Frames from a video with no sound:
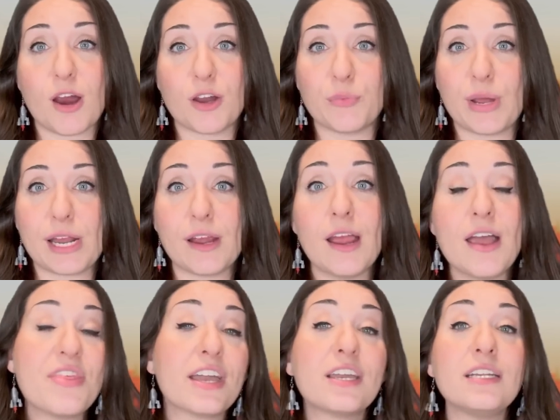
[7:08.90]
hardware
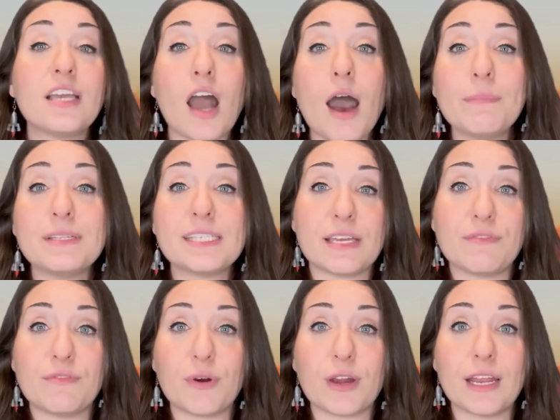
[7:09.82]
that can
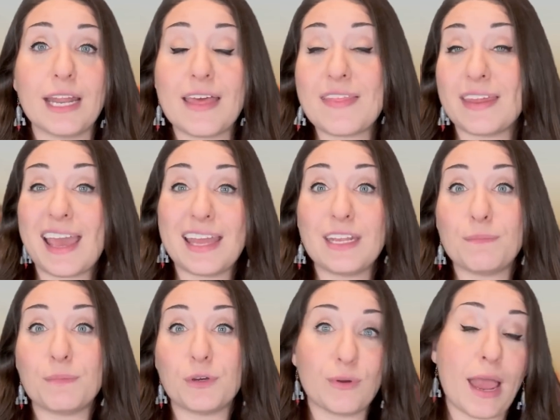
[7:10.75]
compensate for it and then end
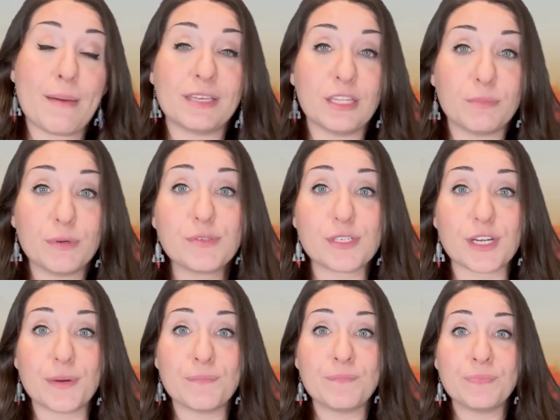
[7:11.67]
up grabbing the
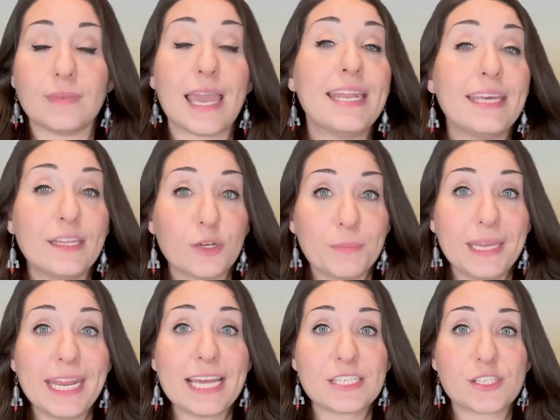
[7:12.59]
booster. An
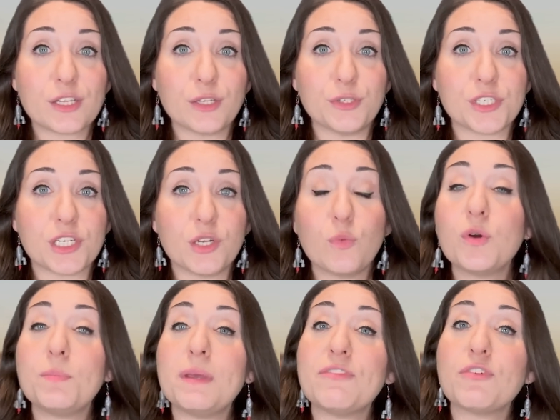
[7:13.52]
intermediate solution
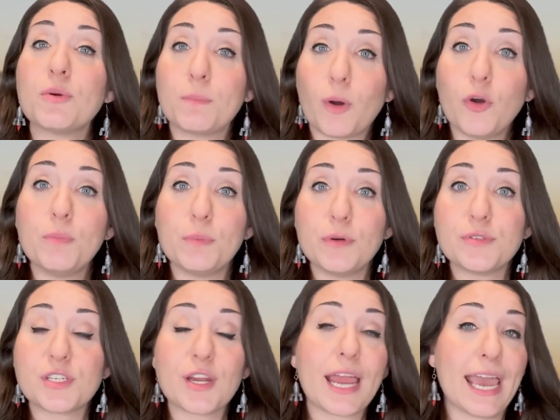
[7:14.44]
would be for both
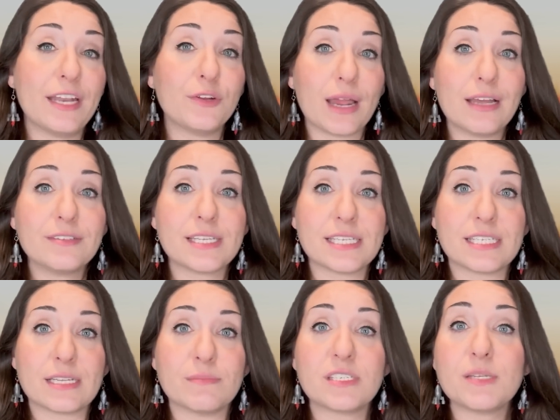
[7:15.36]
booster and ground
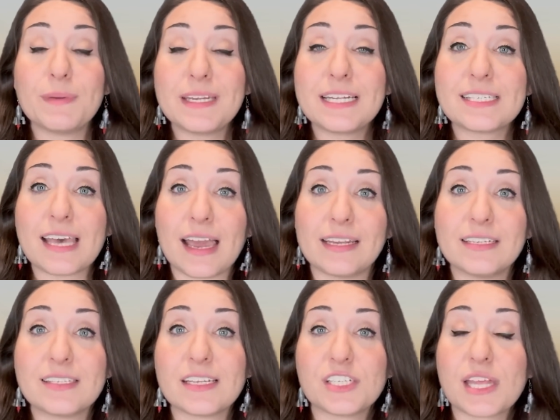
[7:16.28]
systems to be designed
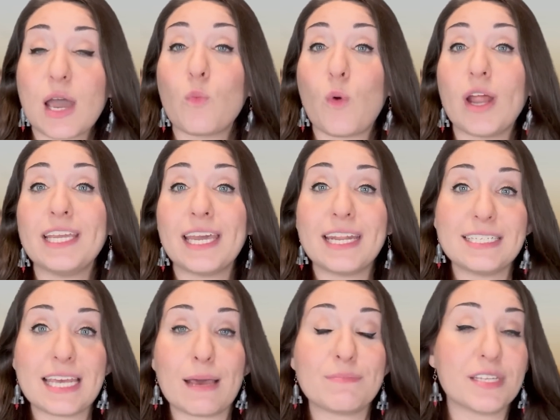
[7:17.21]
such that one can
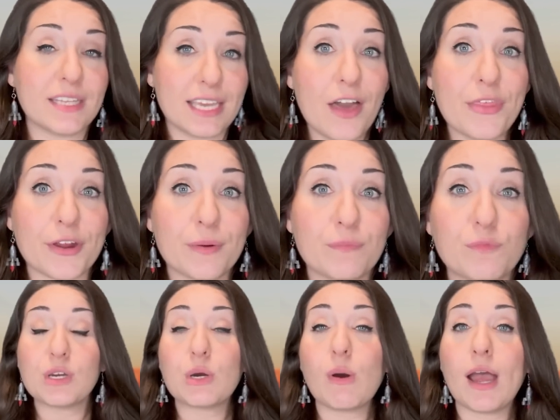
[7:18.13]
adapt to the other,
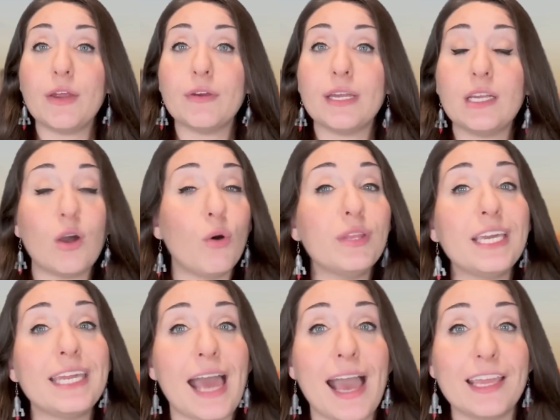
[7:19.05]
requiring
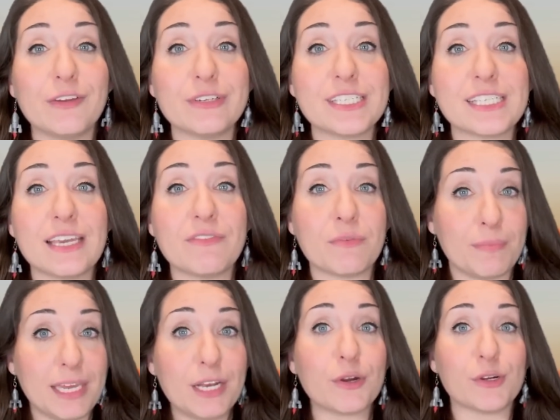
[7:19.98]
only an accuracy of a
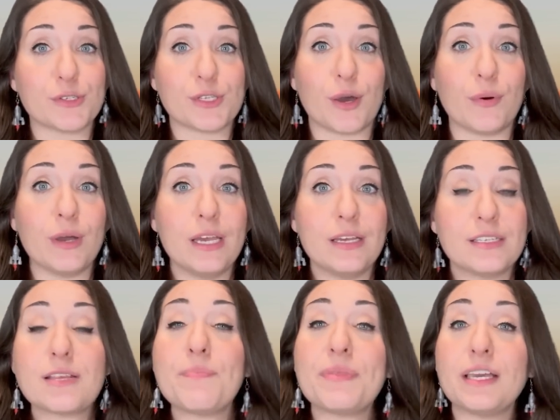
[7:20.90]
meter or so,
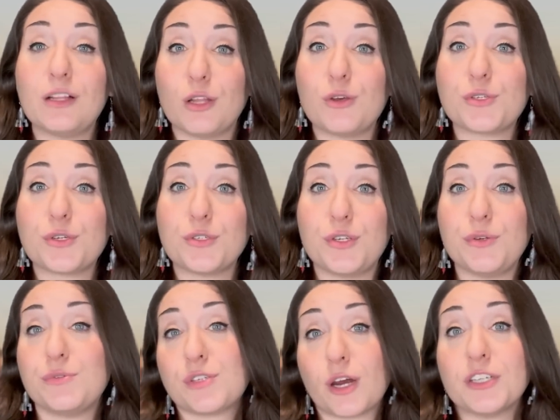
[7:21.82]
something closer
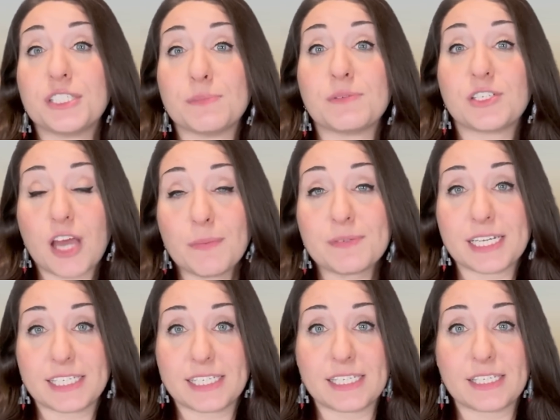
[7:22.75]
to Starship's
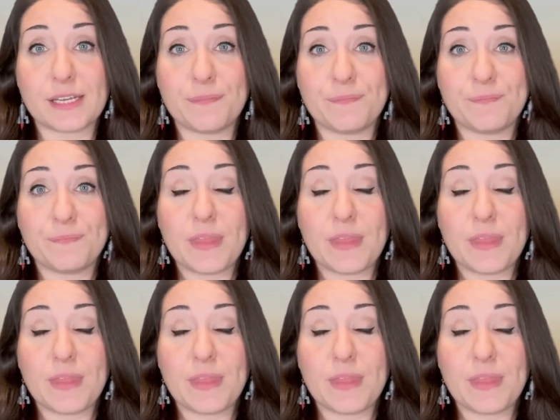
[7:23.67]
chopstick system.